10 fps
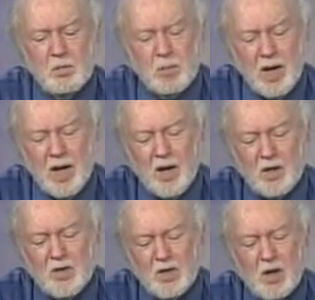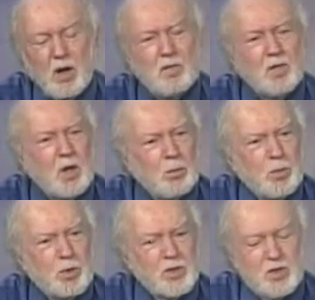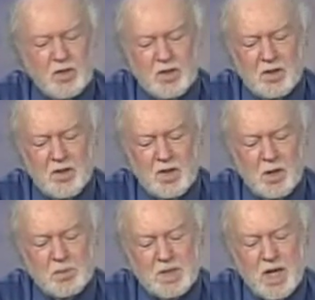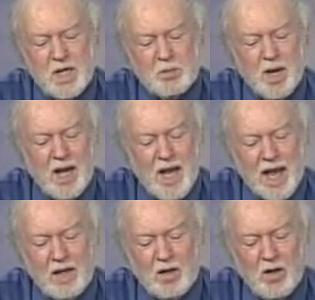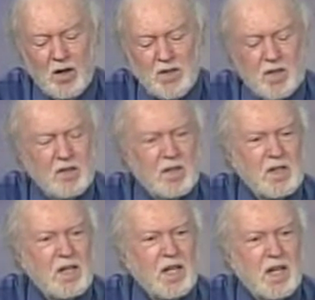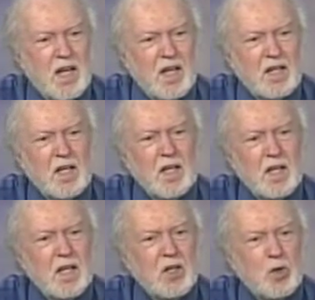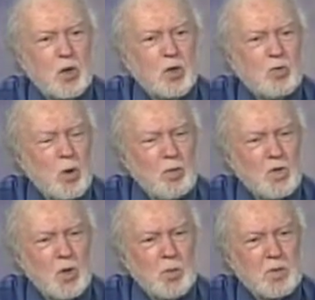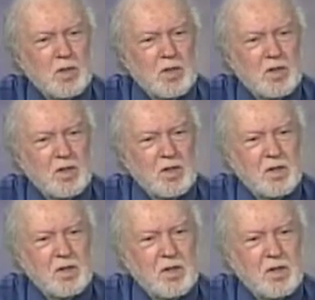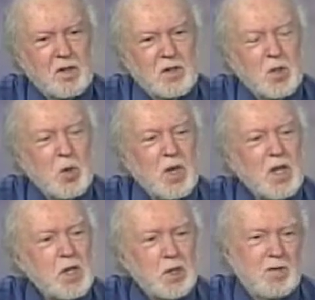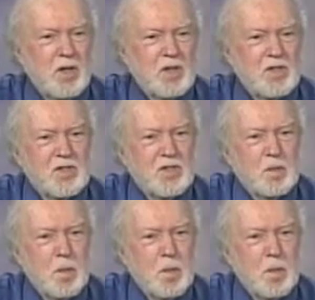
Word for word: pairs of numbers obtained by analyzing the D N A in your chromosomes. So each of us,